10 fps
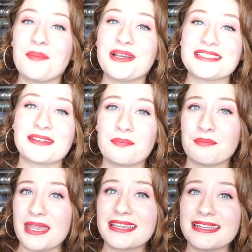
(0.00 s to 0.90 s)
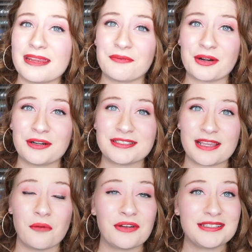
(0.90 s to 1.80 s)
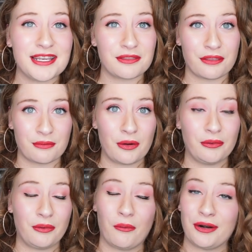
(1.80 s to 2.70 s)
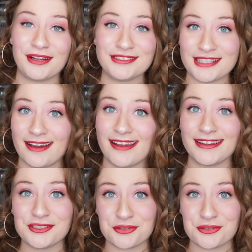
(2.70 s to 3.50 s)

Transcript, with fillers: must make a name for herself and take the throne or die